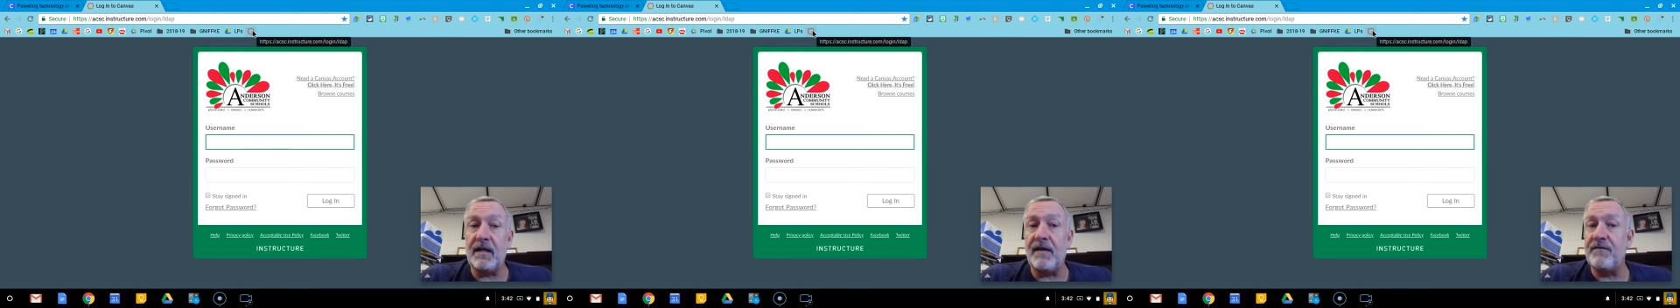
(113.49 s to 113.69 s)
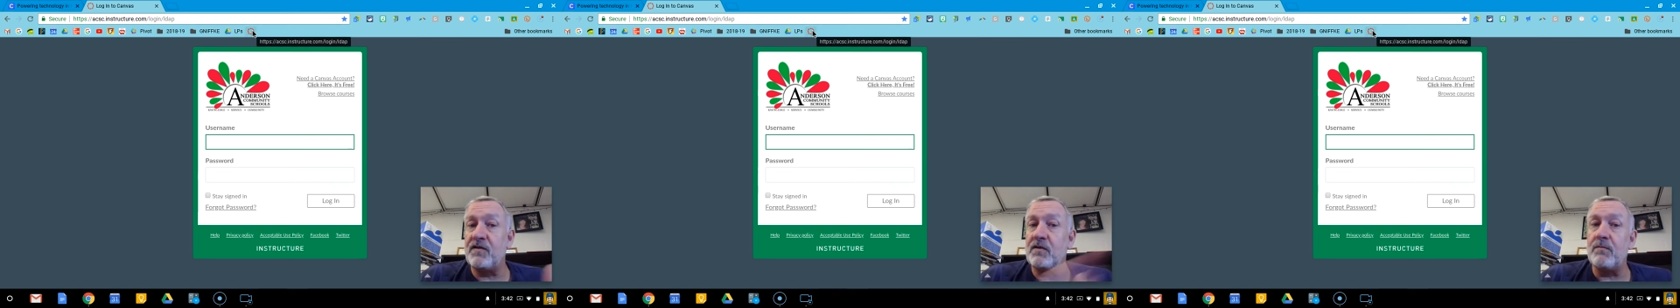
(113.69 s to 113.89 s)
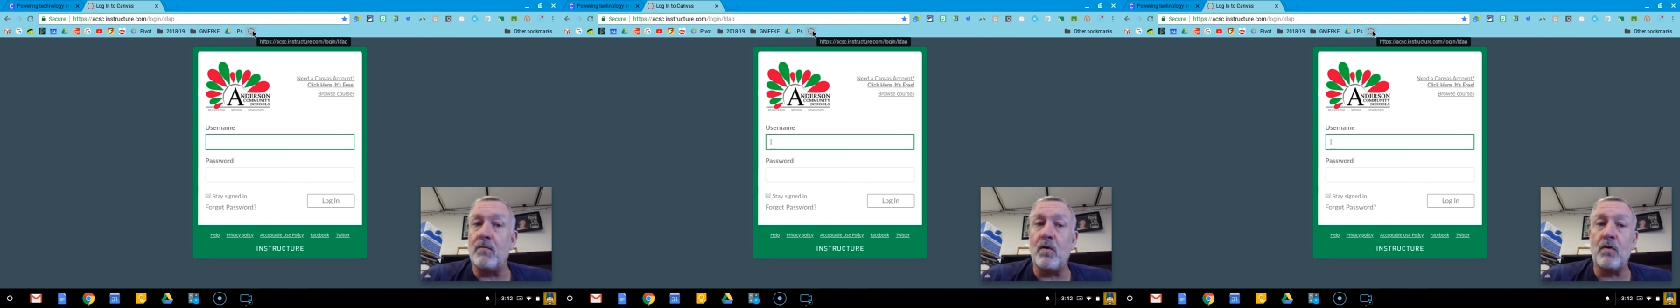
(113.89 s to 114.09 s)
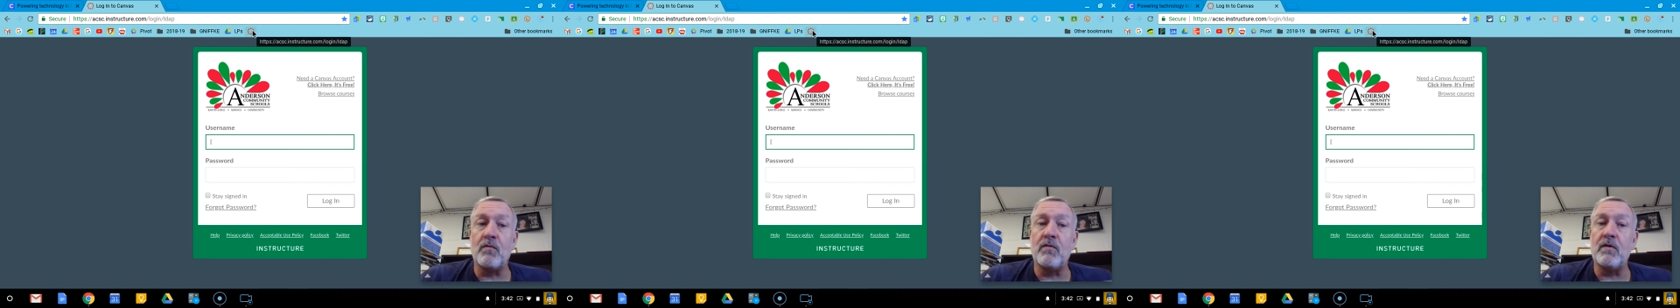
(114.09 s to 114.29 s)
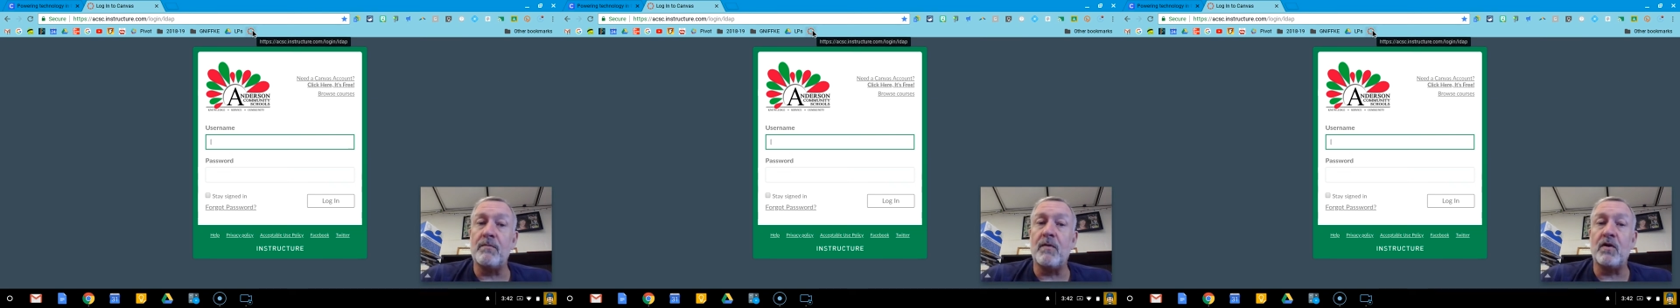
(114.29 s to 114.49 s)
gives you more
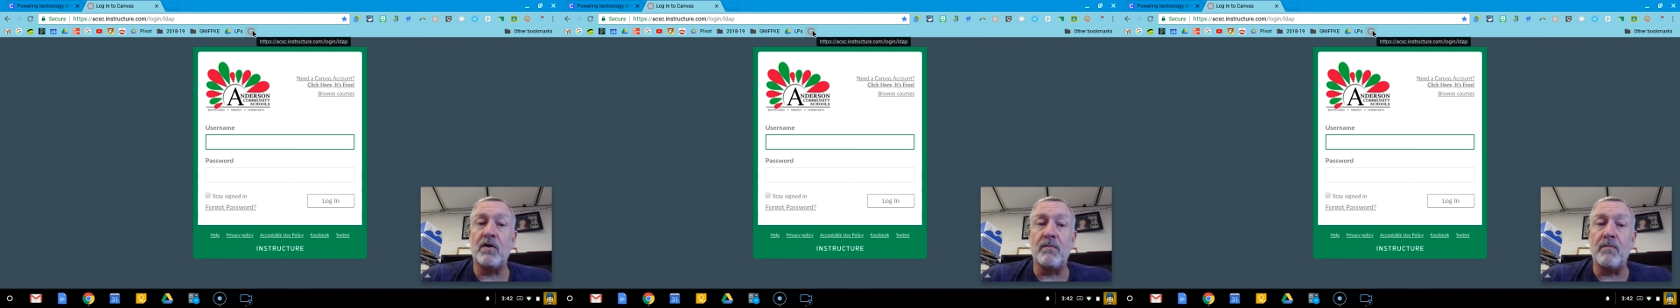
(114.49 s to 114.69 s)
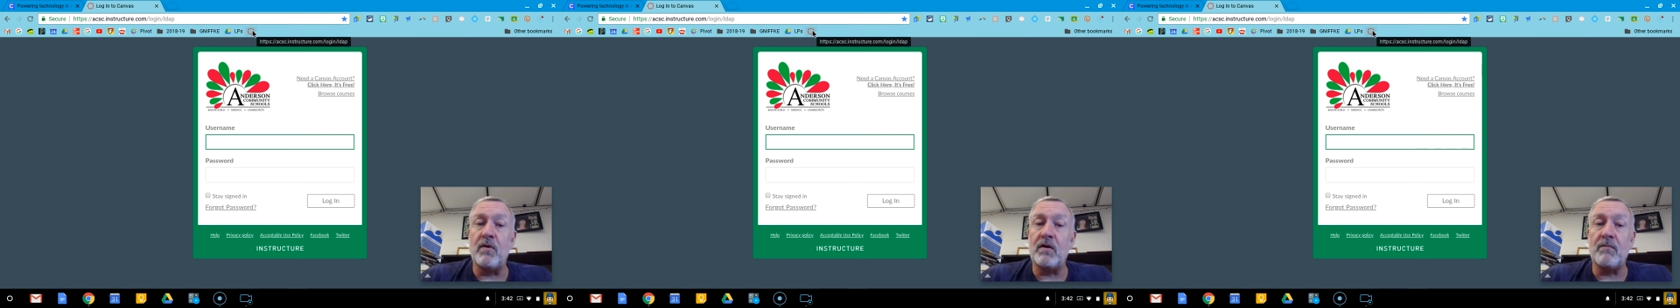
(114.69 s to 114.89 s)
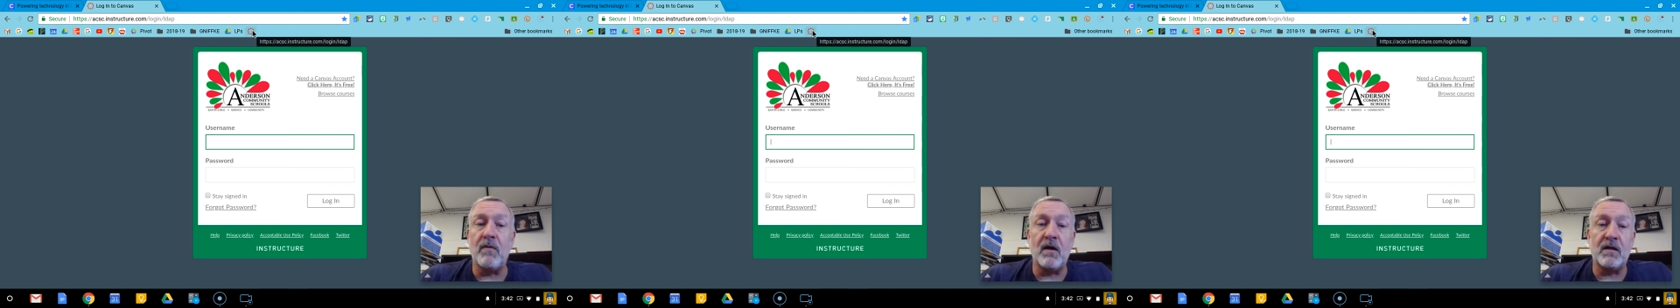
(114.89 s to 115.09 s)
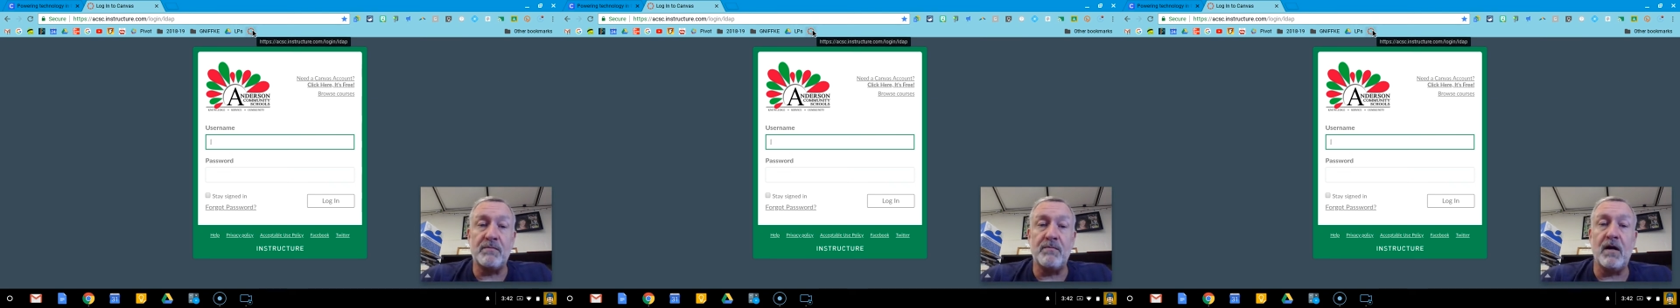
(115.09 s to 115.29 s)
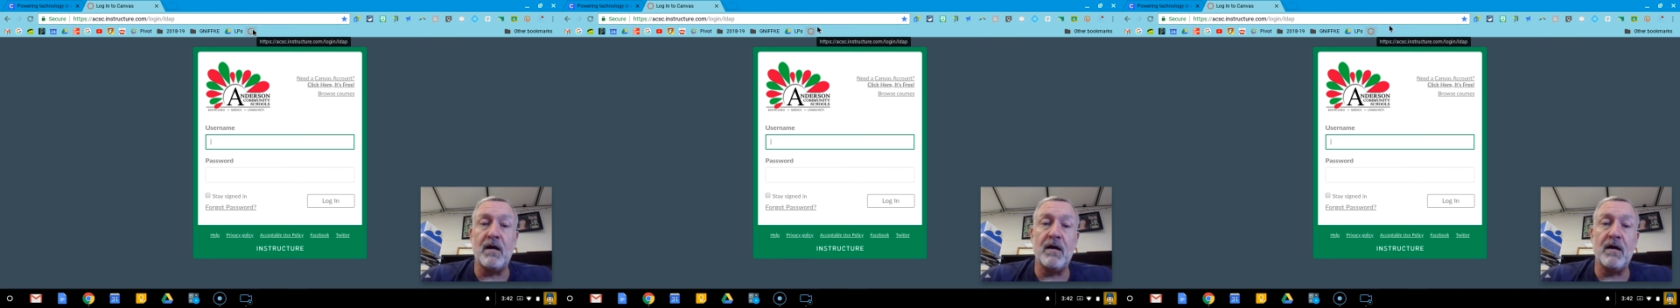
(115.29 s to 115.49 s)
room on your bookmarks
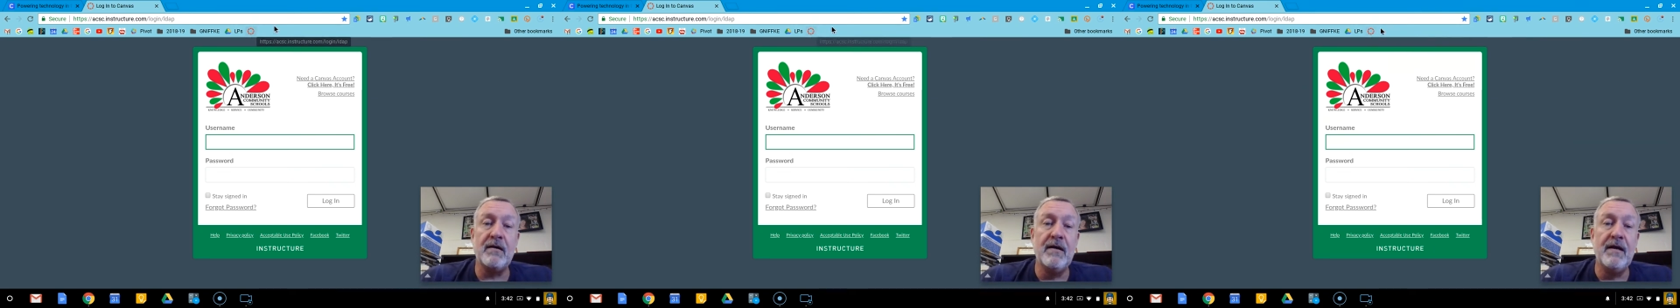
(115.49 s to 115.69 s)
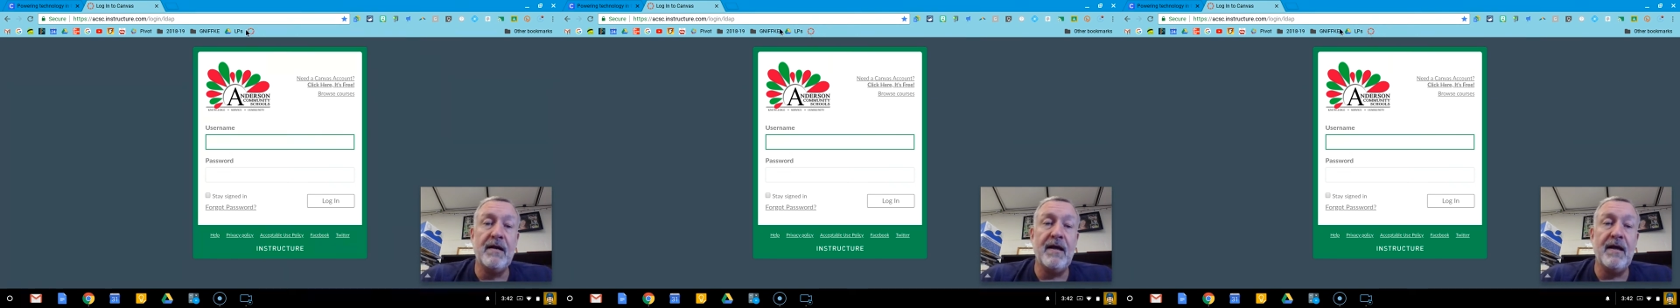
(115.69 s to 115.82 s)
bar,